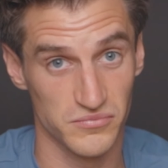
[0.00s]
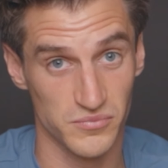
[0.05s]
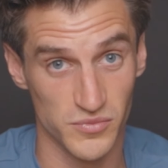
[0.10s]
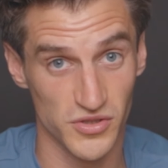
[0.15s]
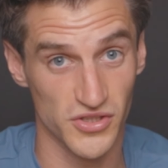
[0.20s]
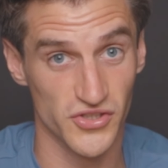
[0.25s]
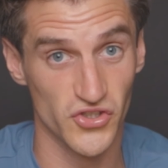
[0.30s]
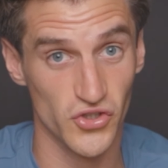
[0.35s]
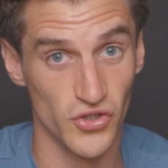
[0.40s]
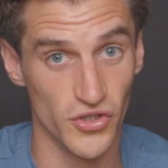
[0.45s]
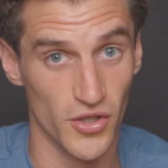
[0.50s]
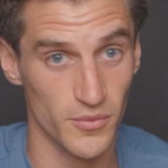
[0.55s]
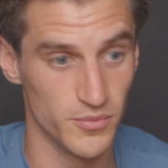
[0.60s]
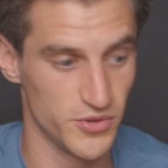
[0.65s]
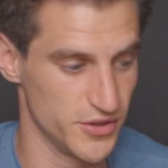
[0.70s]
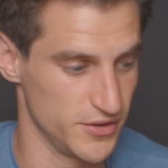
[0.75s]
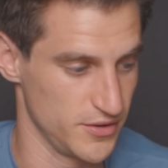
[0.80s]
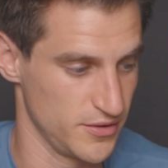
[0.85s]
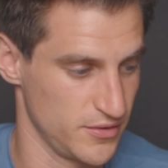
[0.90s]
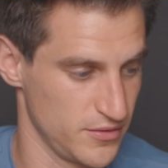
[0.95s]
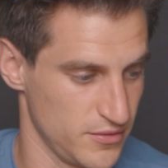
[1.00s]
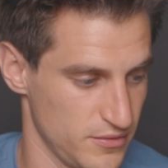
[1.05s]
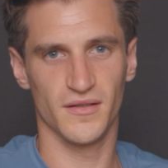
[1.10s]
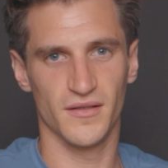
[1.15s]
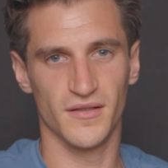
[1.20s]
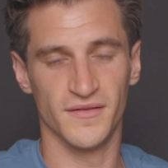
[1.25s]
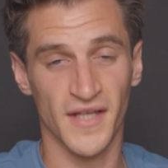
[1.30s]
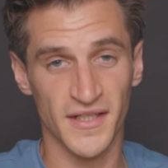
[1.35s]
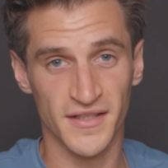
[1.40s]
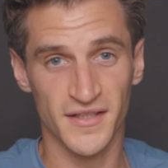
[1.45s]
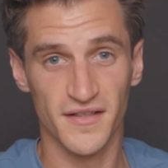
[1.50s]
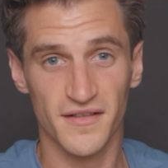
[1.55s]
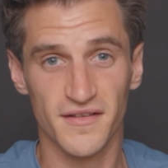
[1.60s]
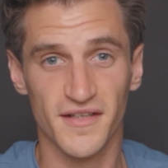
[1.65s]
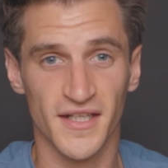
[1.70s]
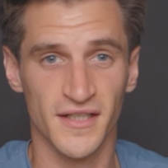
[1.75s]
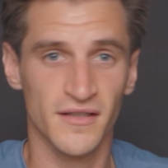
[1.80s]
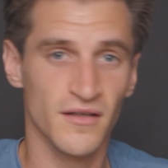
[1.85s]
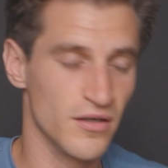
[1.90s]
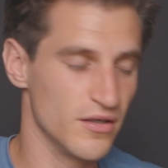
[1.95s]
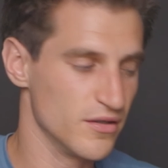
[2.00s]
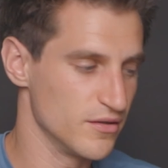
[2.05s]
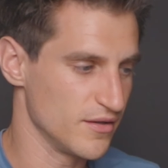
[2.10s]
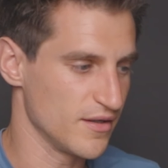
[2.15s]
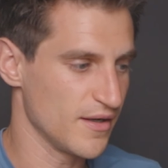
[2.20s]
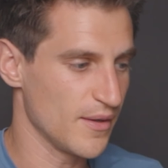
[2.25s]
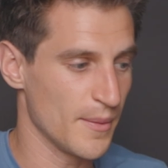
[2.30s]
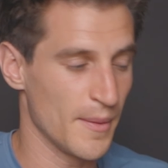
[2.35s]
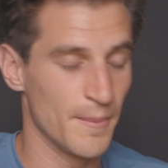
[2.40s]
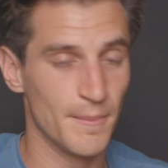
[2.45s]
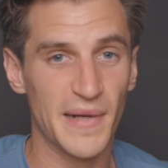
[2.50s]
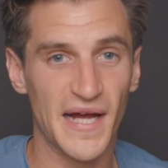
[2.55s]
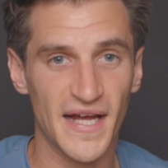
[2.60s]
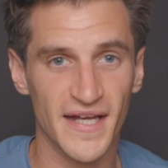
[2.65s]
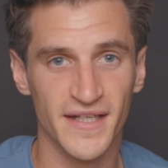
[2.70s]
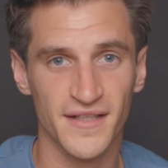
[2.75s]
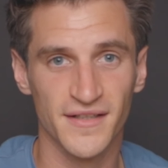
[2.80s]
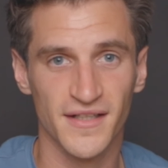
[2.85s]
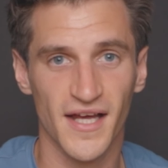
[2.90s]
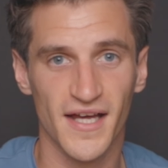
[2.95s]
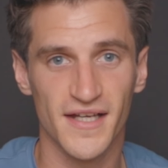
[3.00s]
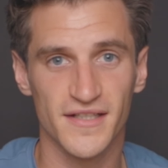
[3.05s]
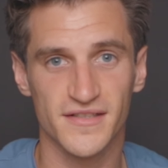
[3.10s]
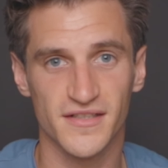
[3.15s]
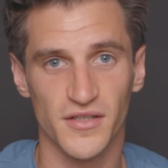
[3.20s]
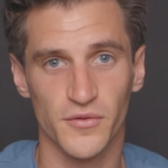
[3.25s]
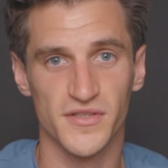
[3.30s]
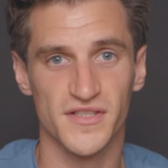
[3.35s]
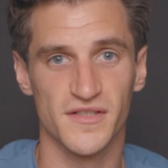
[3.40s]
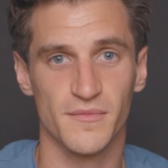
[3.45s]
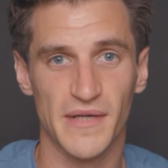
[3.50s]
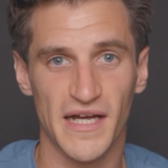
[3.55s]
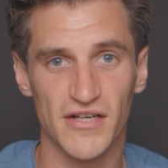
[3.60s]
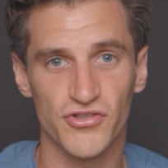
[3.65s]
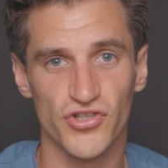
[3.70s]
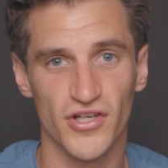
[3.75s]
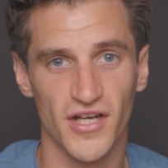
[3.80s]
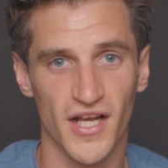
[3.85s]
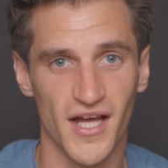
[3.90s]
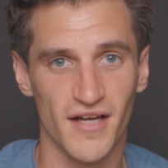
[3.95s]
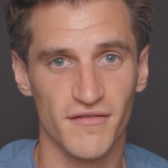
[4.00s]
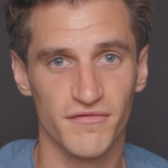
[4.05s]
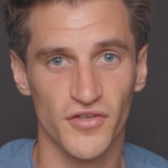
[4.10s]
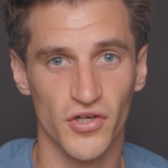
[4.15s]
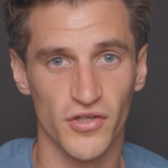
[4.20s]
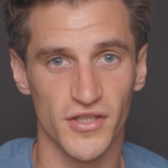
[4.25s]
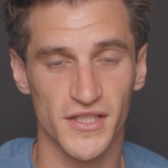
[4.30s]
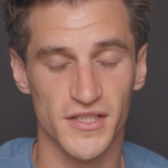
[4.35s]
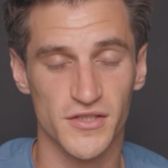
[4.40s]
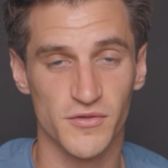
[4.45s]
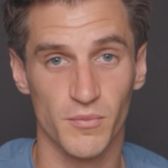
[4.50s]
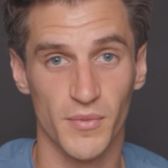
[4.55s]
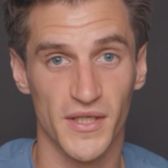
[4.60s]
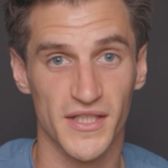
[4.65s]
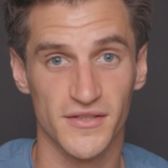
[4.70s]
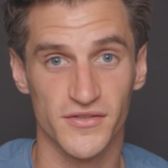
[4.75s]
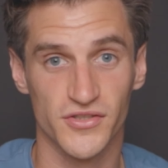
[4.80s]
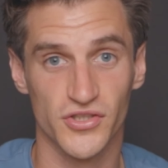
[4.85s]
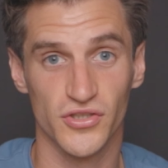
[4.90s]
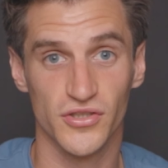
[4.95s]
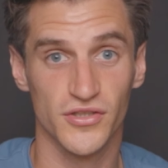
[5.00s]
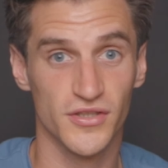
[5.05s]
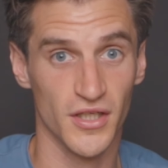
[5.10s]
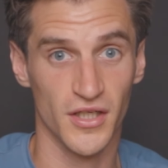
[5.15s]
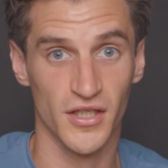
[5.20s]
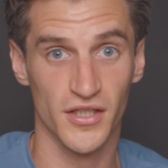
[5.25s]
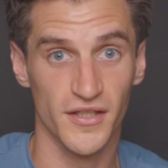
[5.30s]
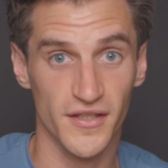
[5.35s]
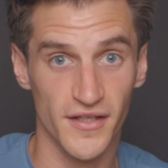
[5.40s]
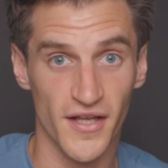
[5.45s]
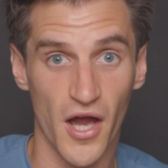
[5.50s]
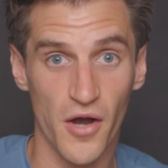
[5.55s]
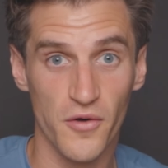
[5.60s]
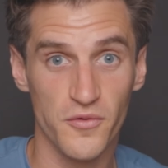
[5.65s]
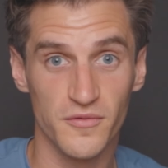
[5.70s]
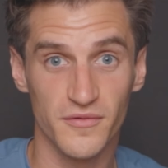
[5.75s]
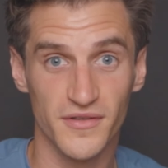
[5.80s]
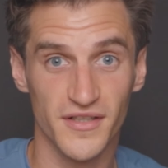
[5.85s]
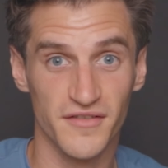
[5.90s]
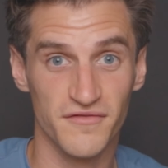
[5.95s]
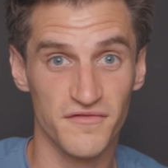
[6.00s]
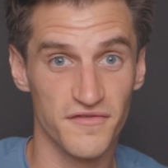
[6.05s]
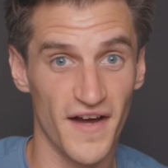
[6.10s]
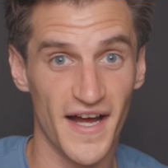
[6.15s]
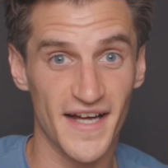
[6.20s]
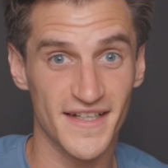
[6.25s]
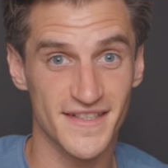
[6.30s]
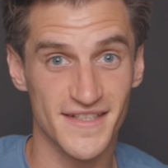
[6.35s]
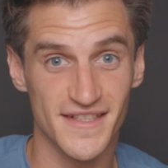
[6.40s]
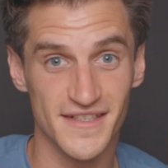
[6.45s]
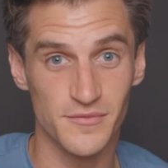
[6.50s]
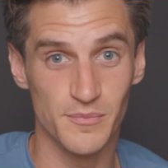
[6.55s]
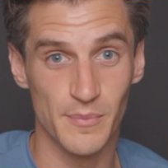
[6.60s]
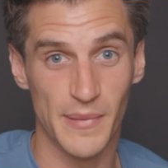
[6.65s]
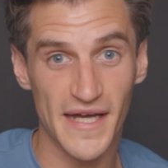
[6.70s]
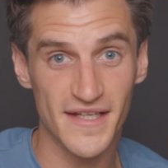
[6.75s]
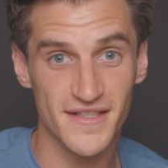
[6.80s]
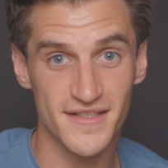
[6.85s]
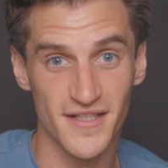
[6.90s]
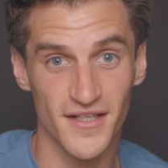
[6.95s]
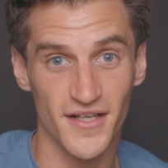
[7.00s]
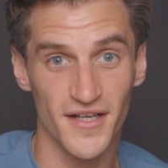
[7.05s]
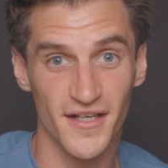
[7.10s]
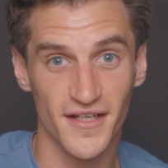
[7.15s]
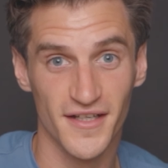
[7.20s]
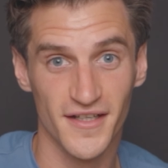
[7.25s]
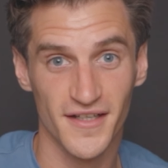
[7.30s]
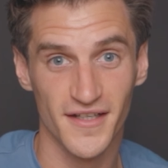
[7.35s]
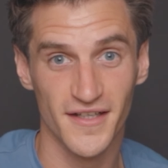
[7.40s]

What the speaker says: it's a good option. And then you think, oh, I'm paying less, so is the battery life not going to be as good? No, in fact, it's better.